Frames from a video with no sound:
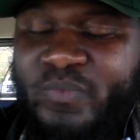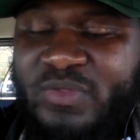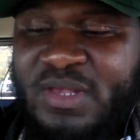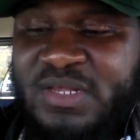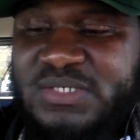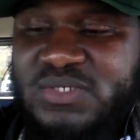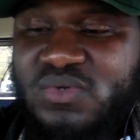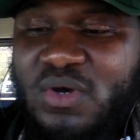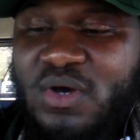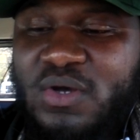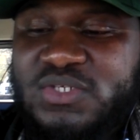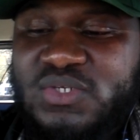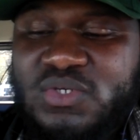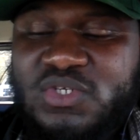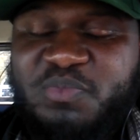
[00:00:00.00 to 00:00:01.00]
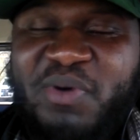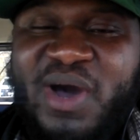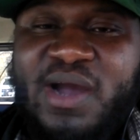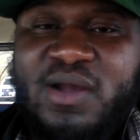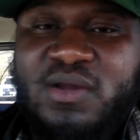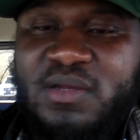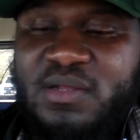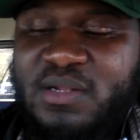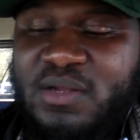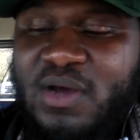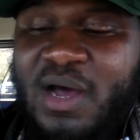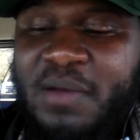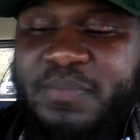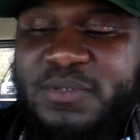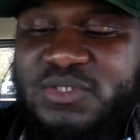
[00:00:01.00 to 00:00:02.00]
This could also spark an
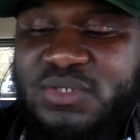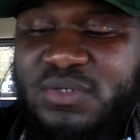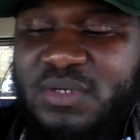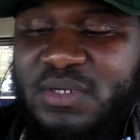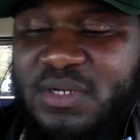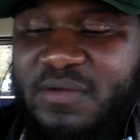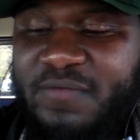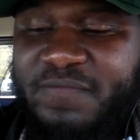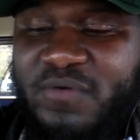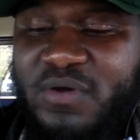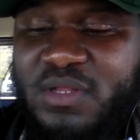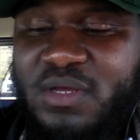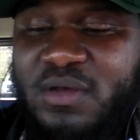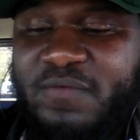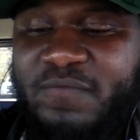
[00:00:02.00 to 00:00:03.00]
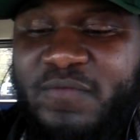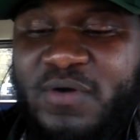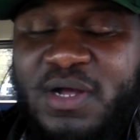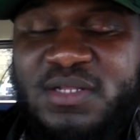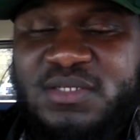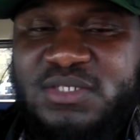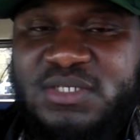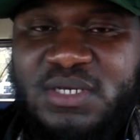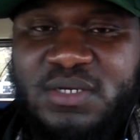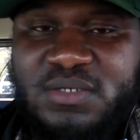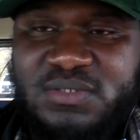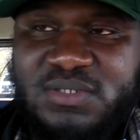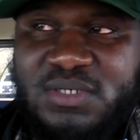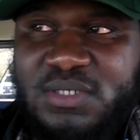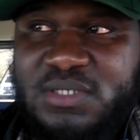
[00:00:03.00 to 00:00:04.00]
opportunity for the
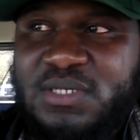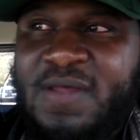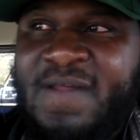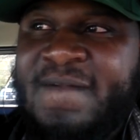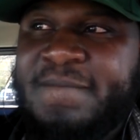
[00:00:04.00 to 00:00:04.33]
volunteers, because